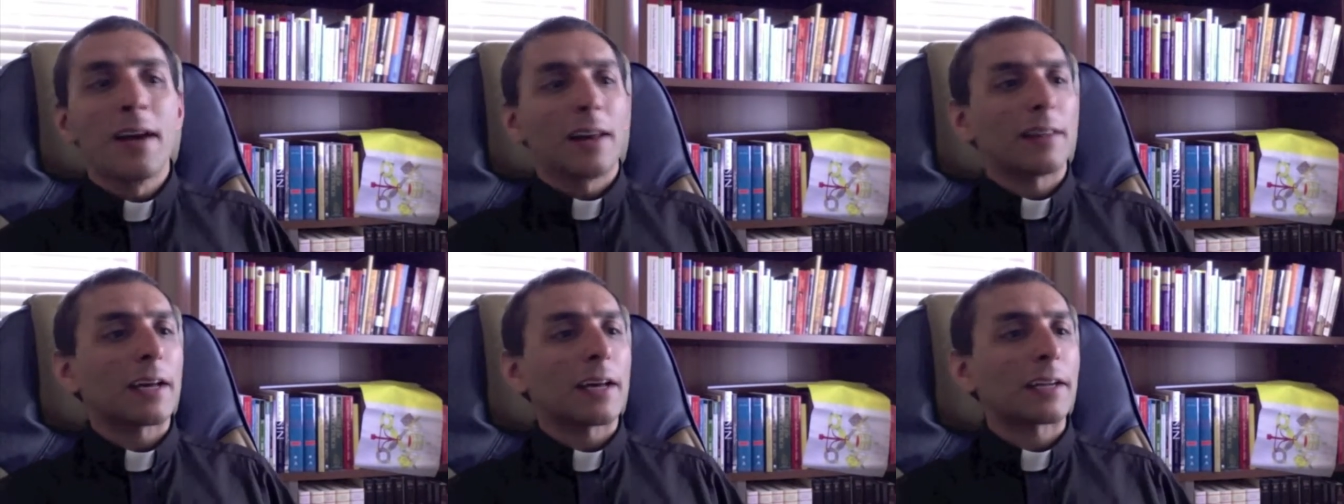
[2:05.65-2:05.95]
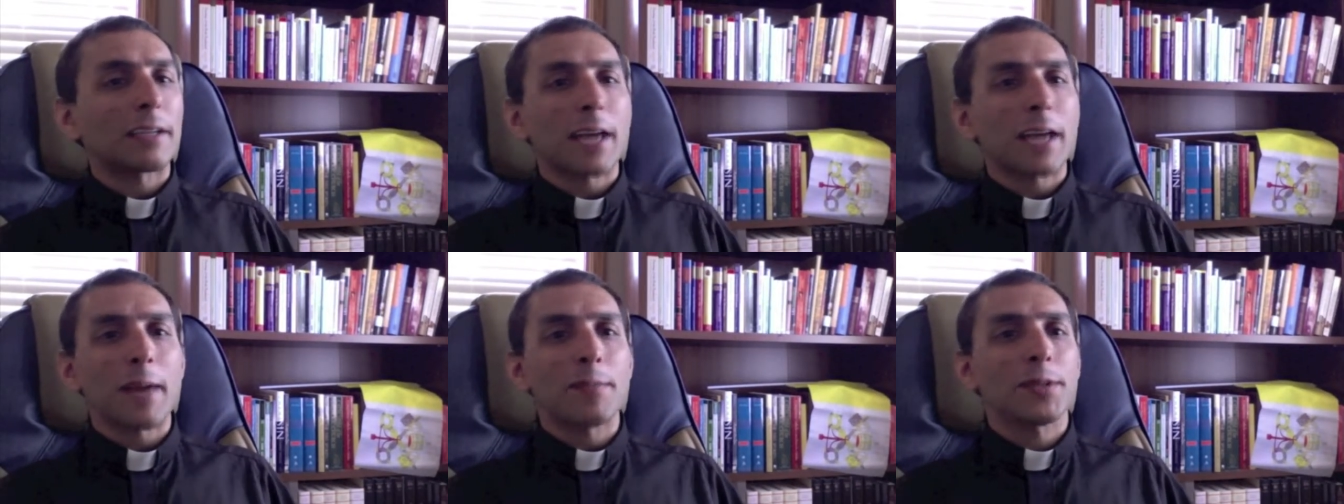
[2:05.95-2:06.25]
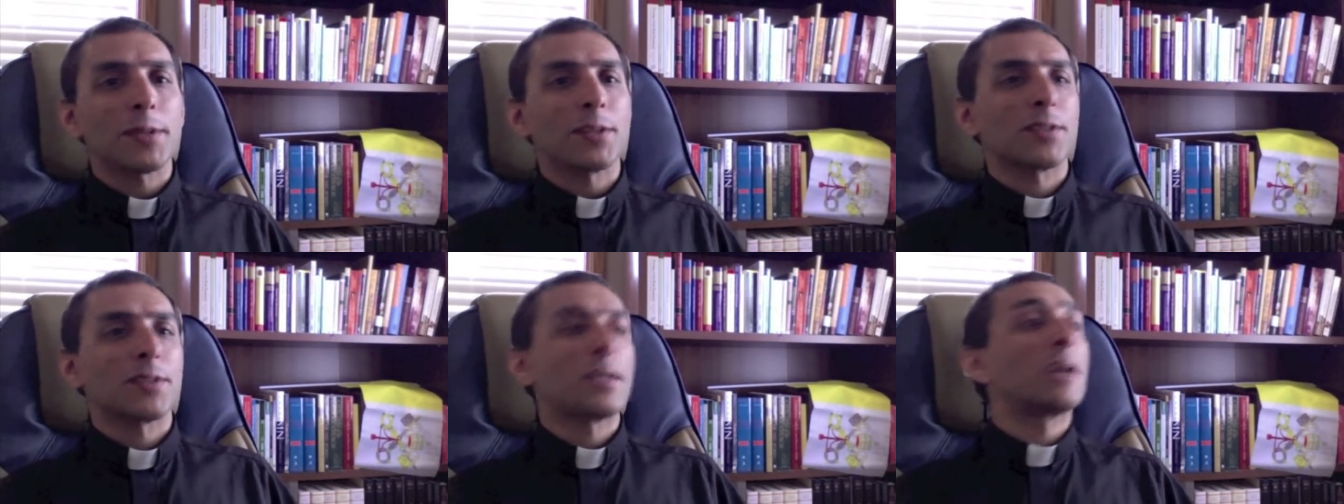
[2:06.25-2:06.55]
a lot of
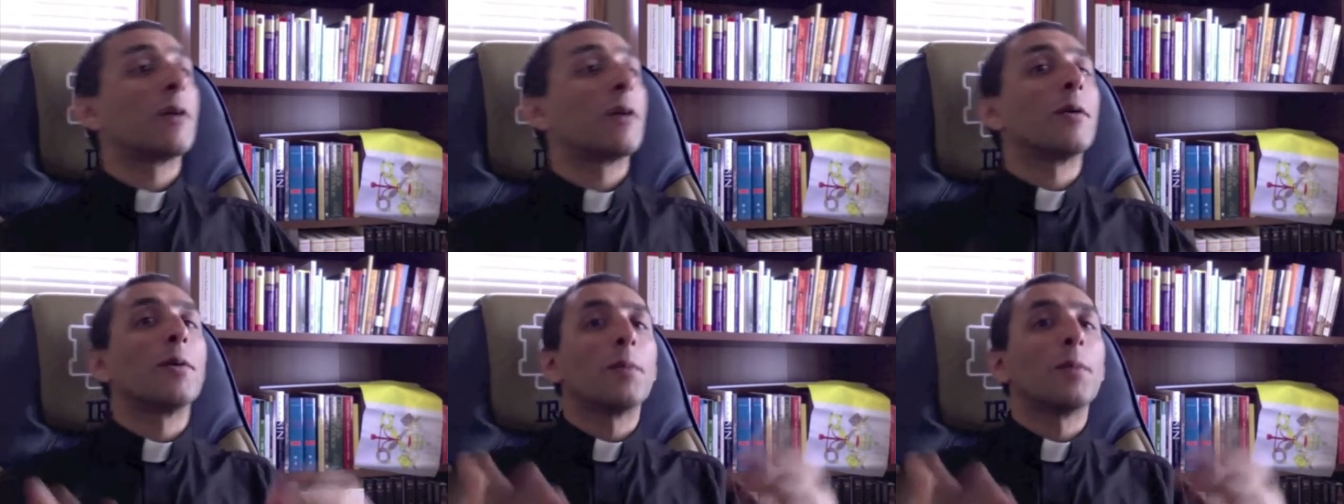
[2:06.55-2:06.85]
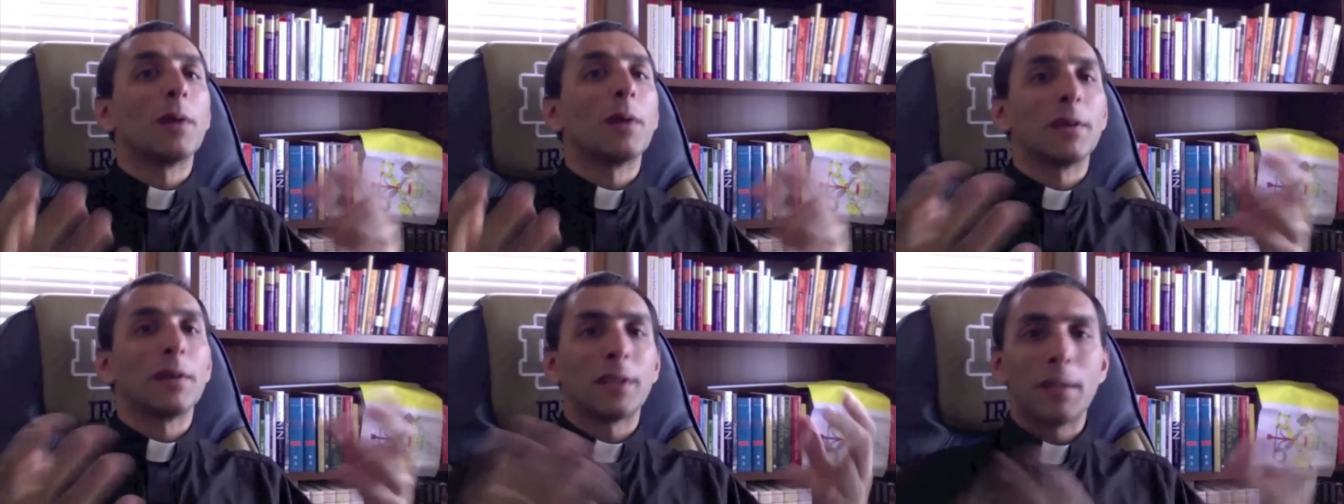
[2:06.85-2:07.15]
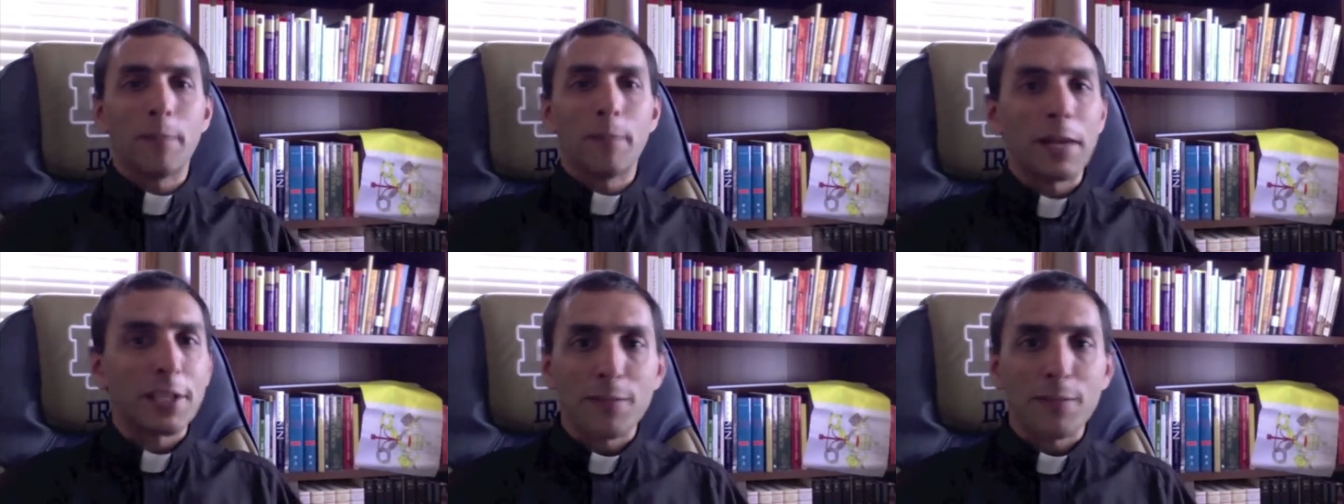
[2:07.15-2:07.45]
times they'll say, oh, well, he
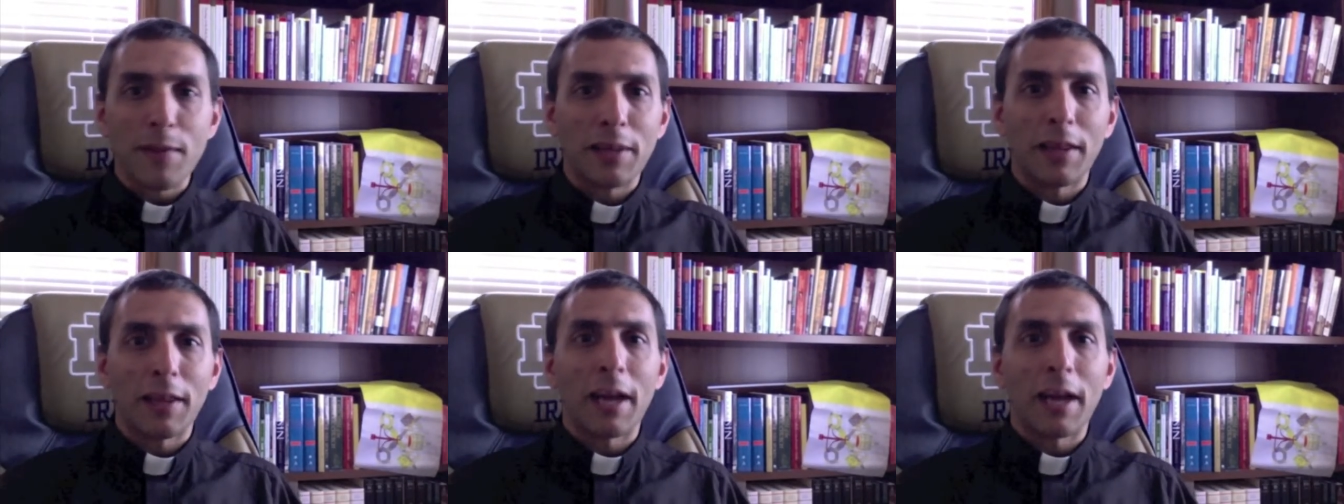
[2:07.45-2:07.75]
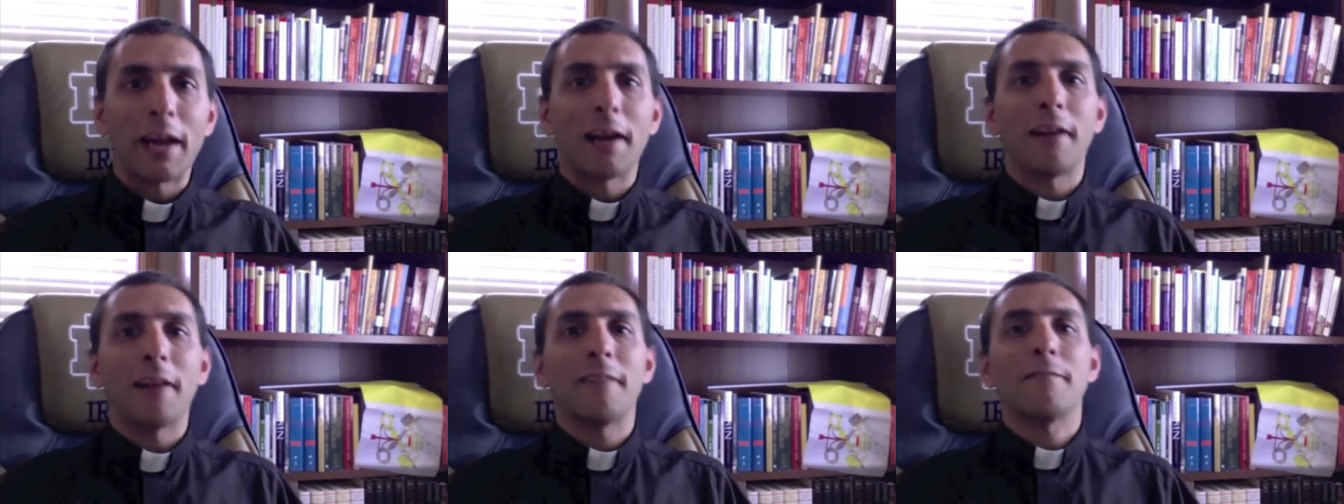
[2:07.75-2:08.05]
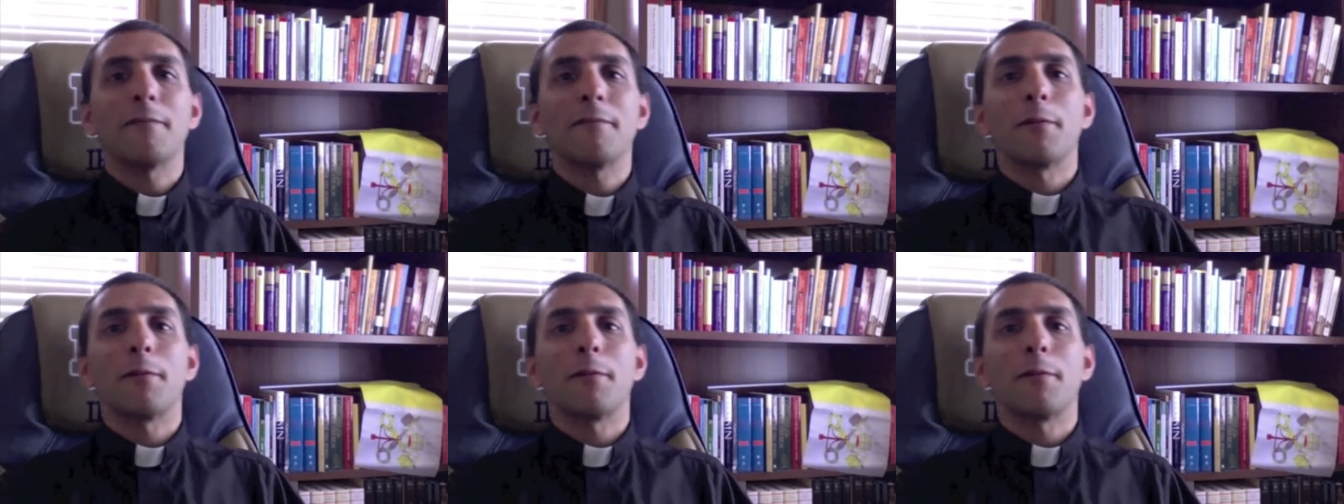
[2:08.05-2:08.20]
makes me laugh,